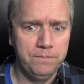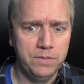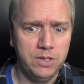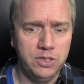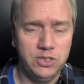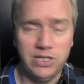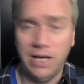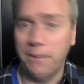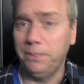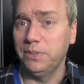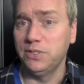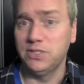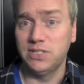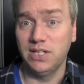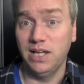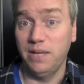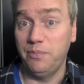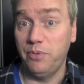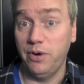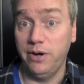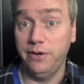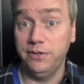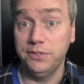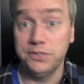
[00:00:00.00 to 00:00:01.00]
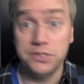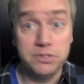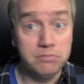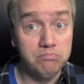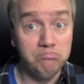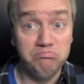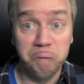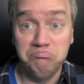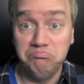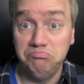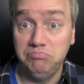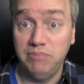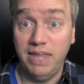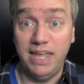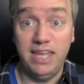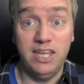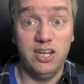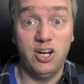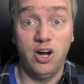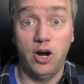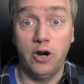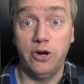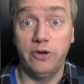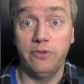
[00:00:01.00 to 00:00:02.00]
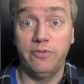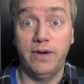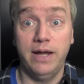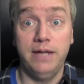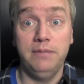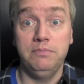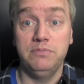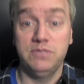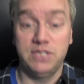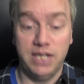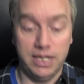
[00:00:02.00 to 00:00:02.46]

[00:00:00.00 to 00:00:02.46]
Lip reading: Chaplains and Librarians, they hit hard, right?